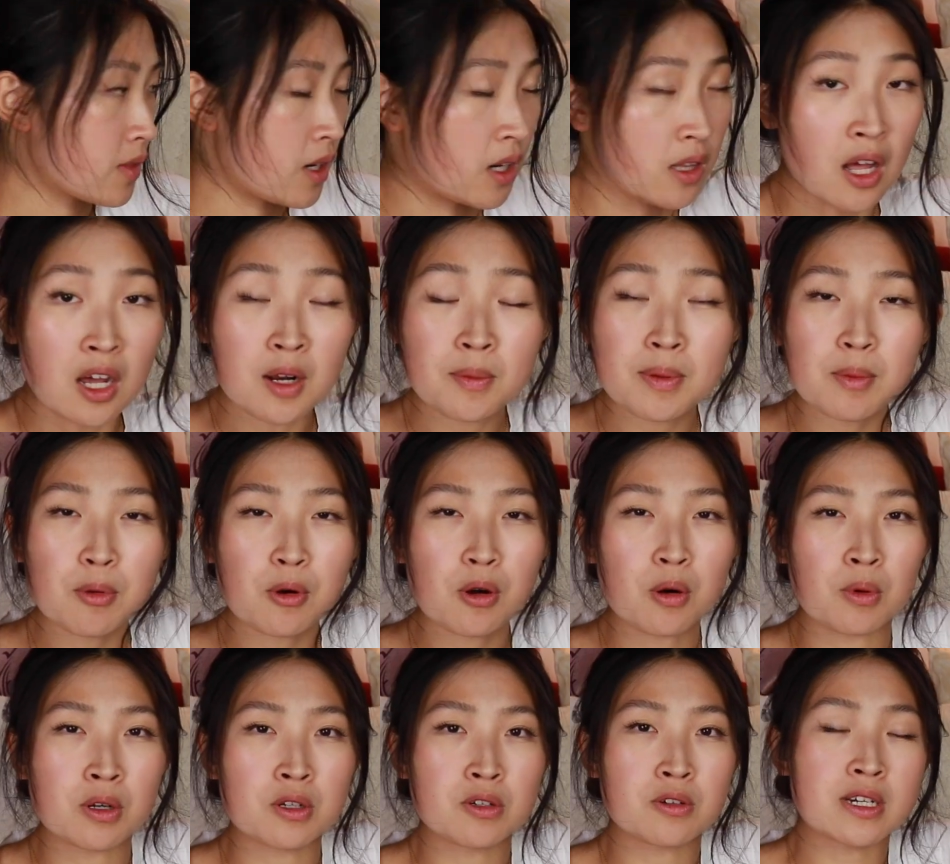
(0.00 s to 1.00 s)
A lot of people
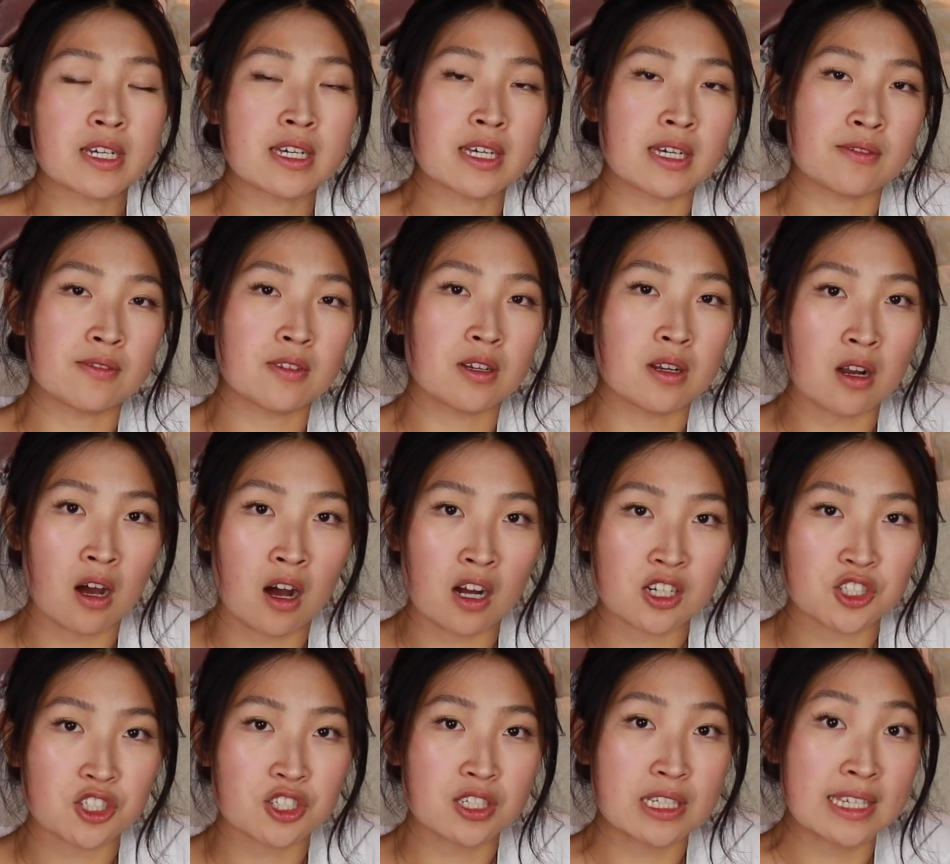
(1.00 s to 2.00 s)
are wondering if the
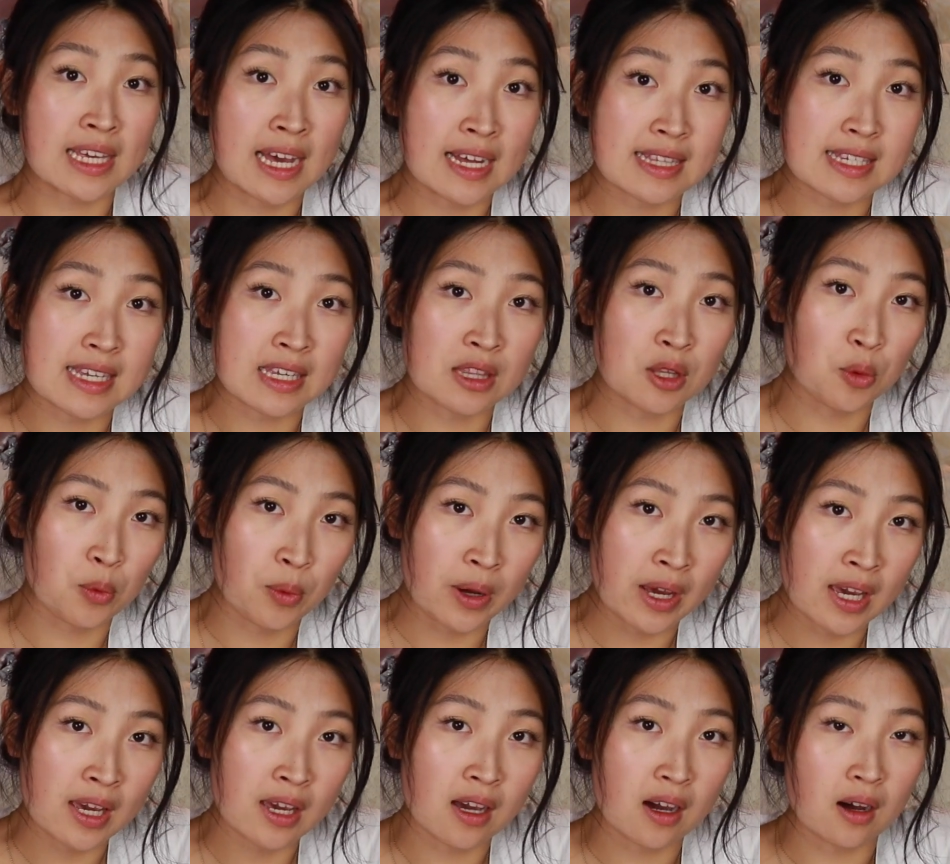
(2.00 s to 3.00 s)
notch gets in the
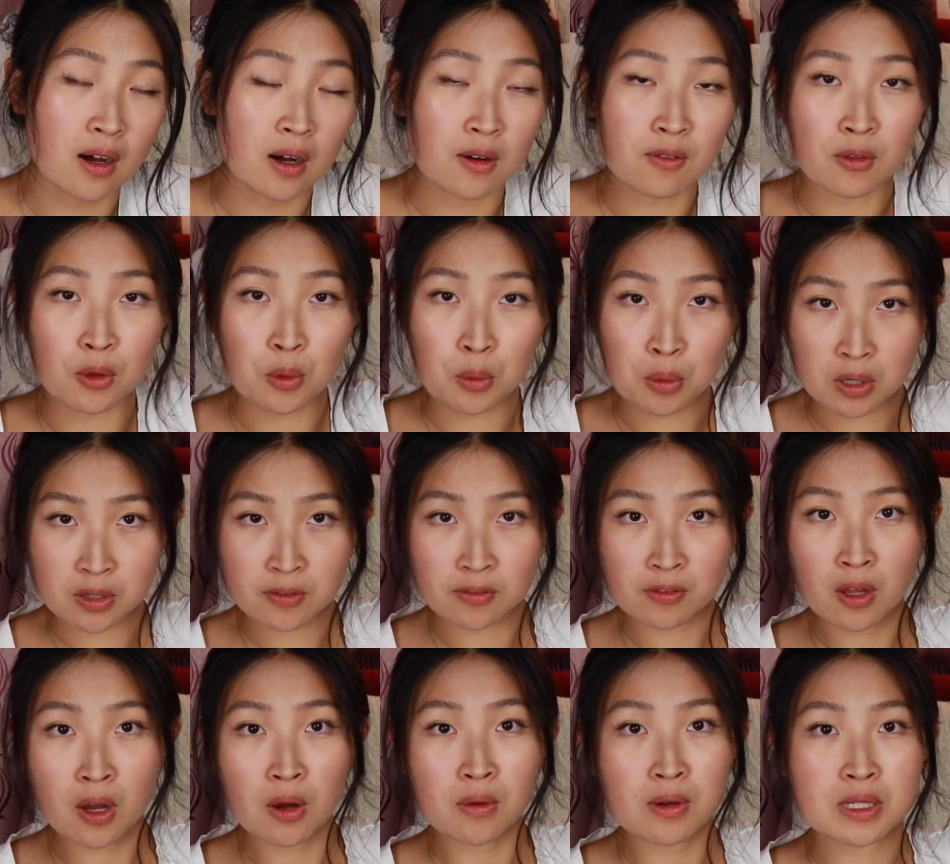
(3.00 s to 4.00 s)
way of the
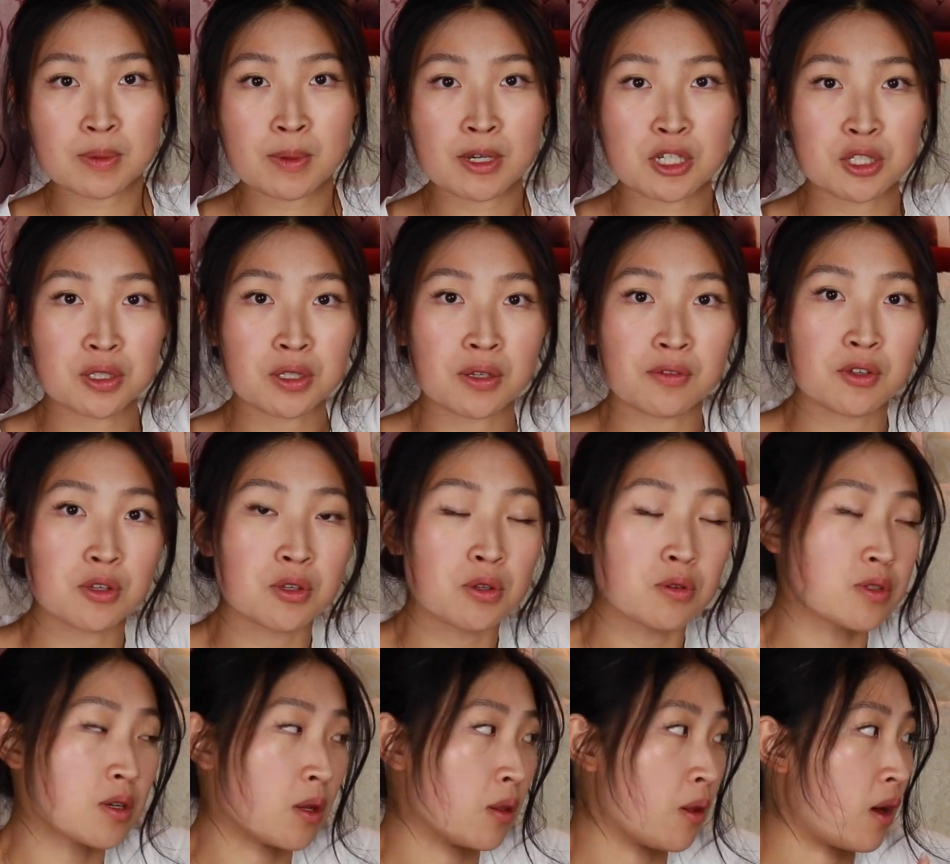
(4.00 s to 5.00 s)
workflow, especially if you
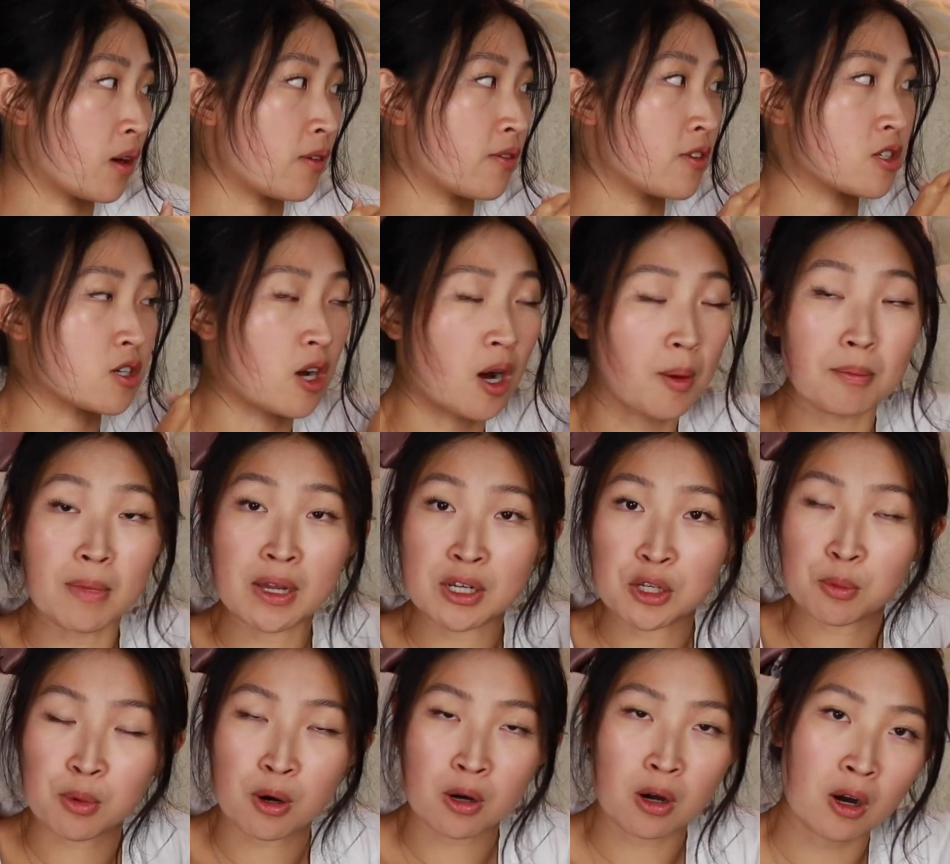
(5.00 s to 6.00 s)
use a lot of the top
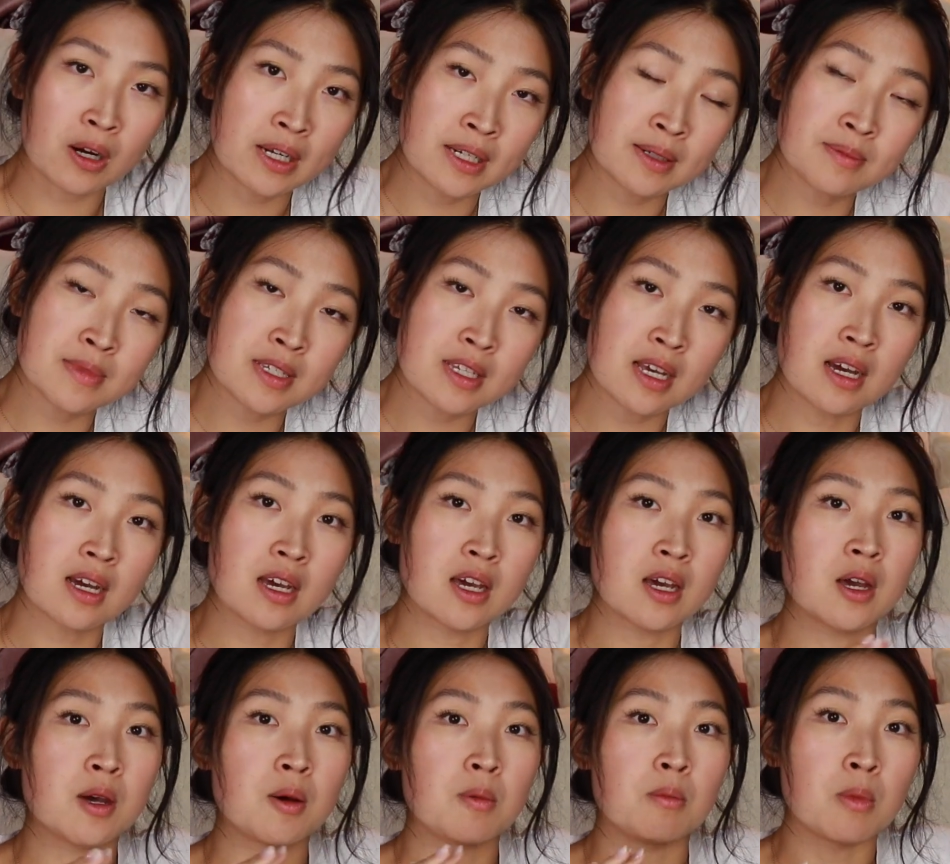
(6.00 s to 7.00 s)
menu bar items.
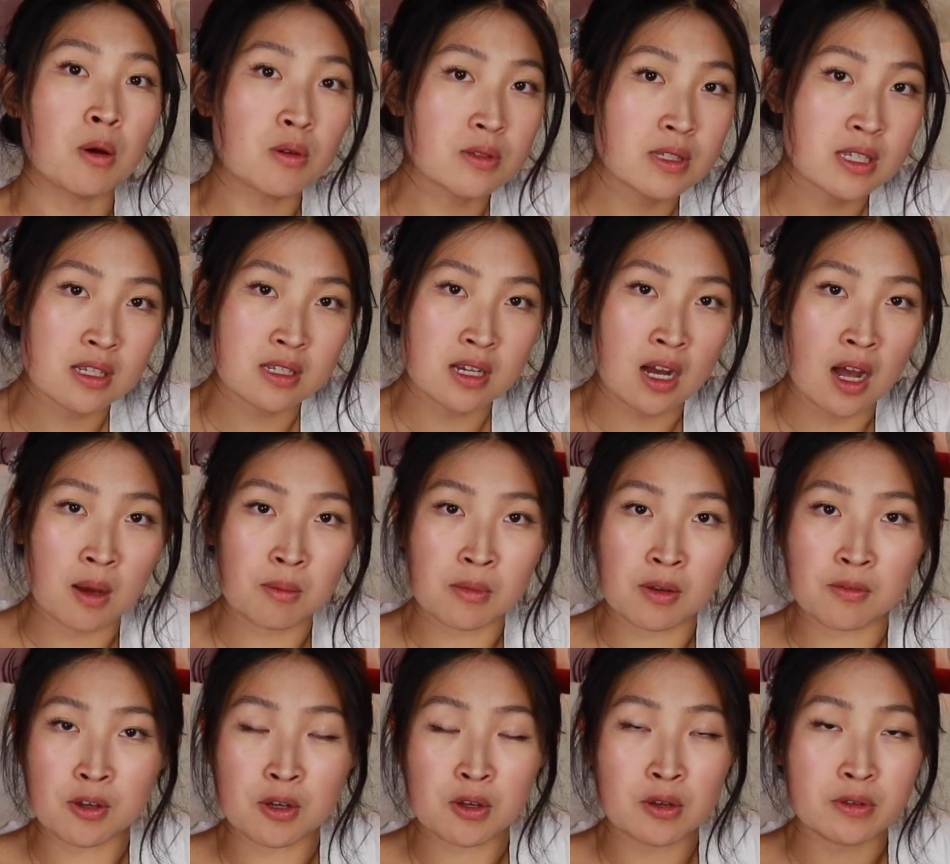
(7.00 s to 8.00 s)
Most of the time,
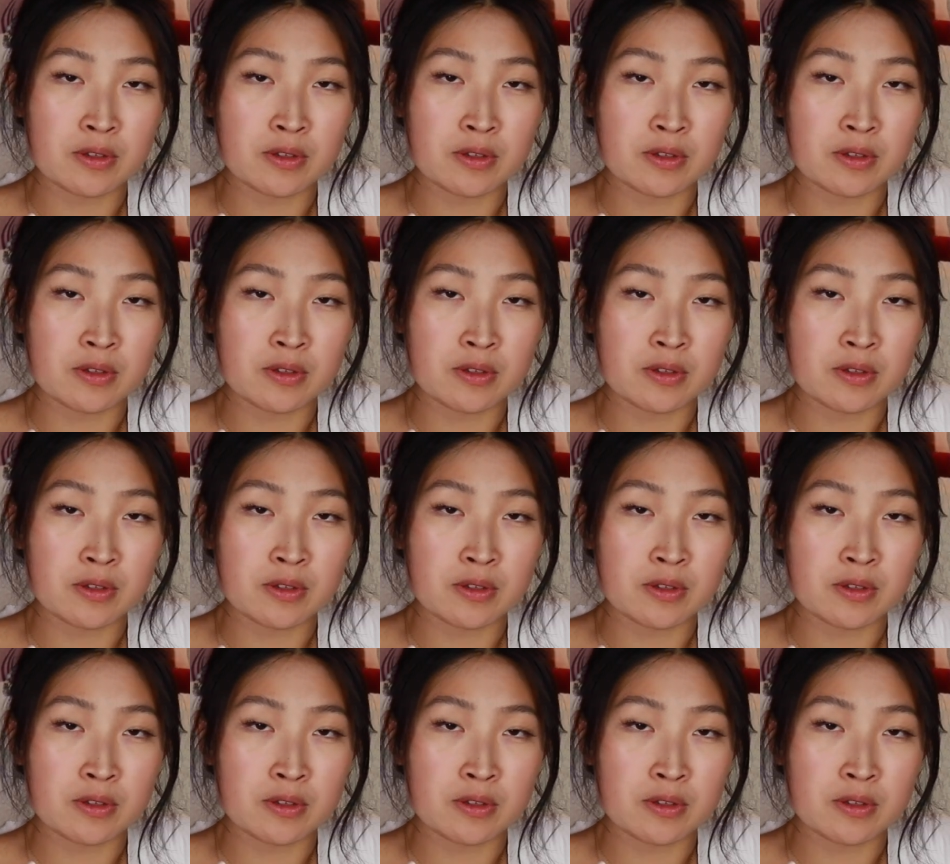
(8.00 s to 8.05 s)
if you're